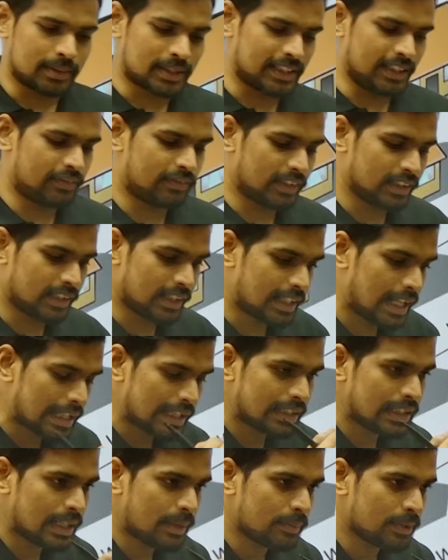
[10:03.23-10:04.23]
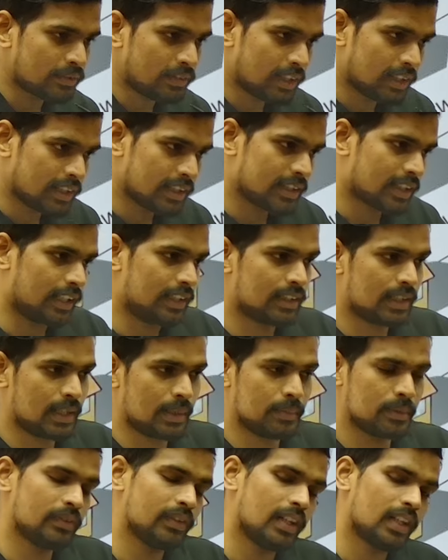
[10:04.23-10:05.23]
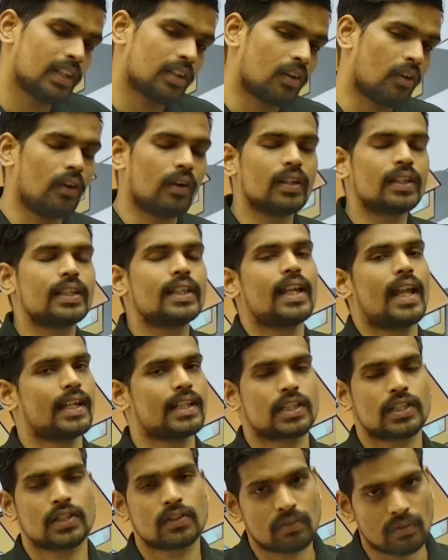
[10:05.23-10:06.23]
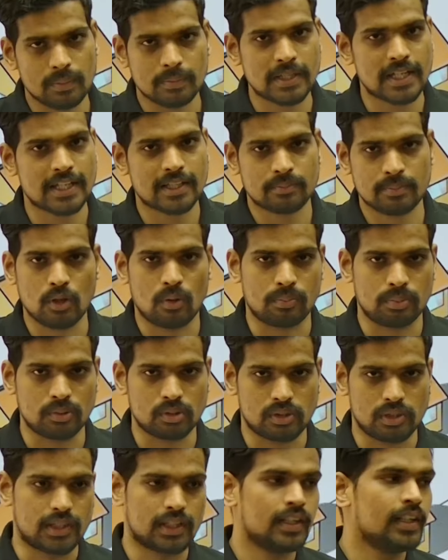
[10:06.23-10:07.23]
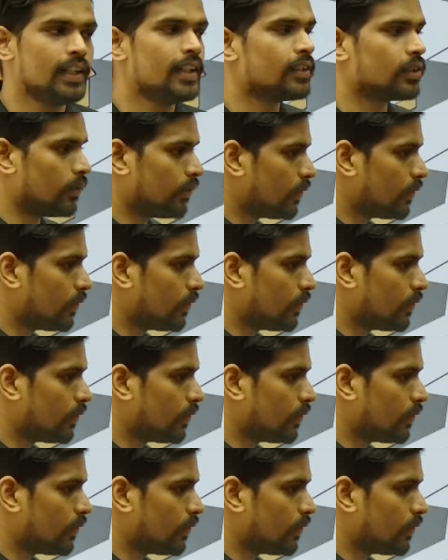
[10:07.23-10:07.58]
See, for the northern hemisphere and the southern hemisphere, all the directions will just be opposite. So